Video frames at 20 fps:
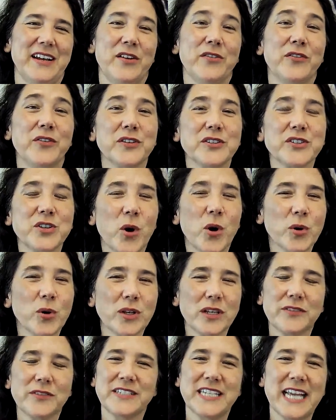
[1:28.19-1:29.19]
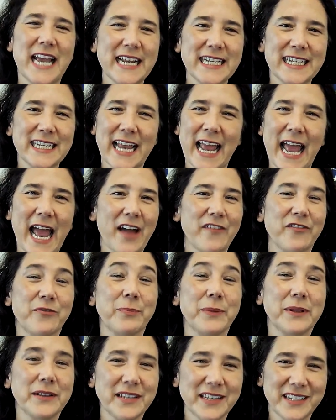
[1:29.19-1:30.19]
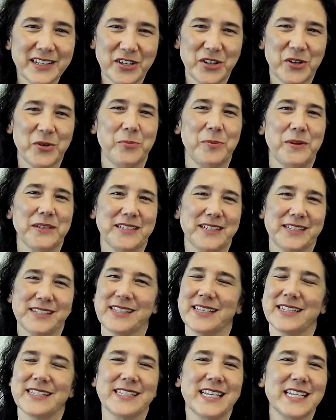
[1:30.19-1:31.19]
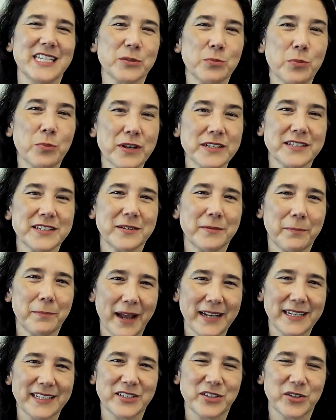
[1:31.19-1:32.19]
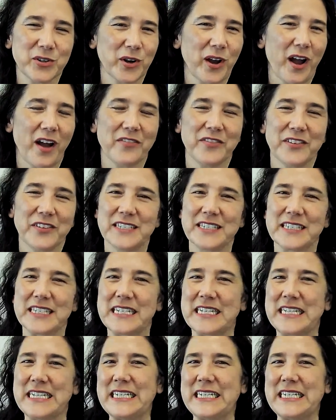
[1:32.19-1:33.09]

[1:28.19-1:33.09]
for a total of 10.5 million new businesses since President Biden took office.